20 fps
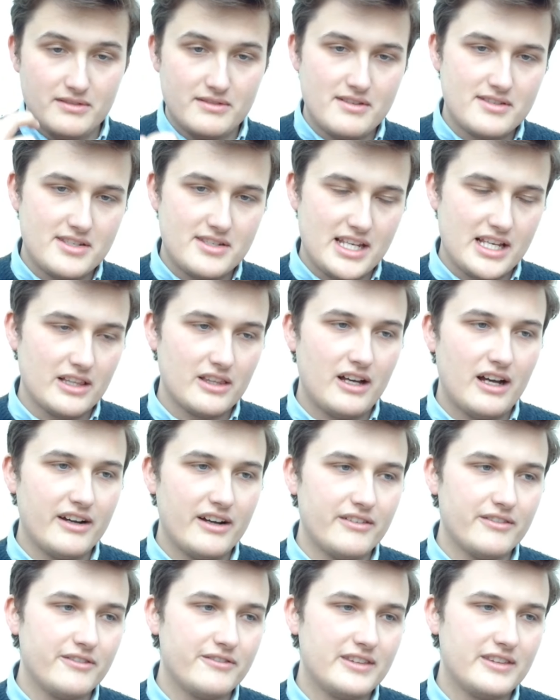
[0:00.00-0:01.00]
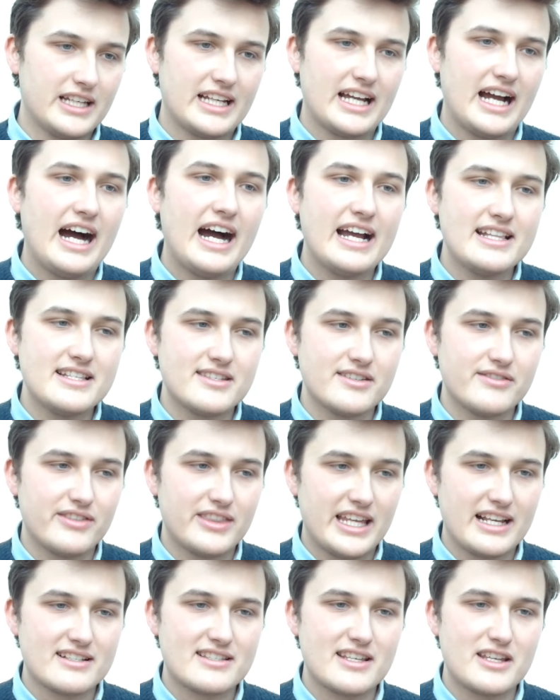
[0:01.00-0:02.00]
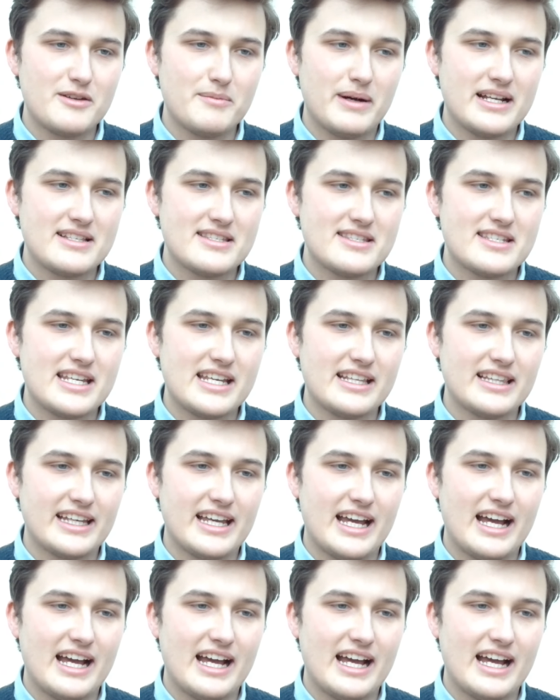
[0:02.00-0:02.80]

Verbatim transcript: see a lot of the kinds of things that you might see in the